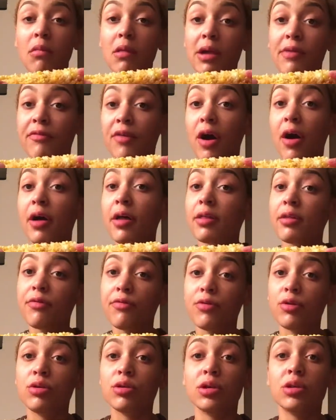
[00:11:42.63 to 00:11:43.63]
If all the
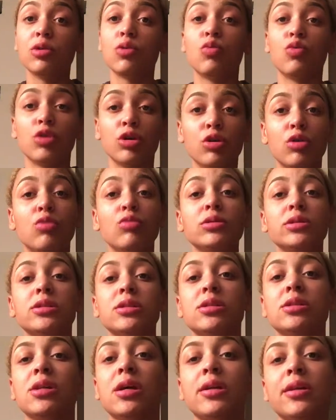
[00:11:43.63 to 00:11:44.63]
food in the world was
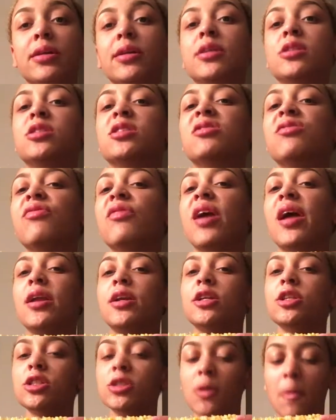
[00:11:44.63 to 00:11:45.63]
to suddenly just
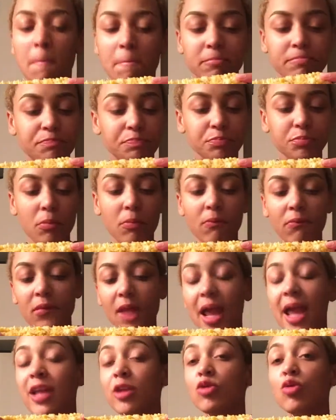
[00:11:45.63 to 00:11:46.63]
vanish
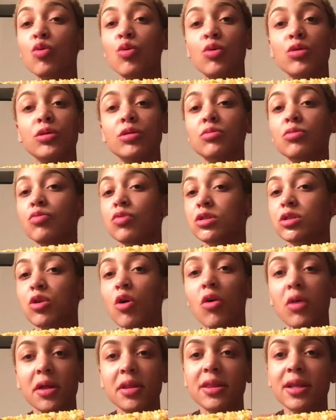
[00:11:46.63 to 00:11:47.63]
and corn was the
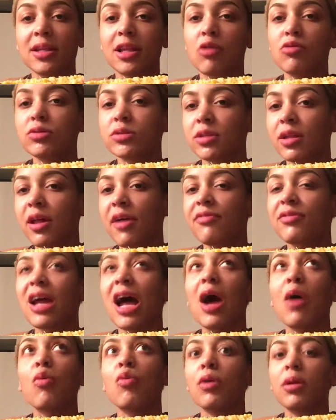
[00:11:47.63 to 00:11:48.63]
only thing that was left,
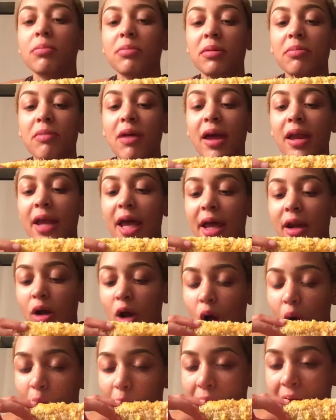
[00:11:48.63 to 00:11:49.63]
I wouldn't be mad at
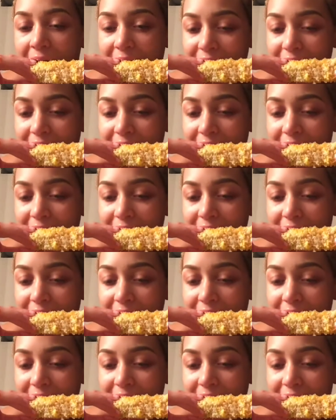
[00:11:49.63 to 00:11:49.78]
all.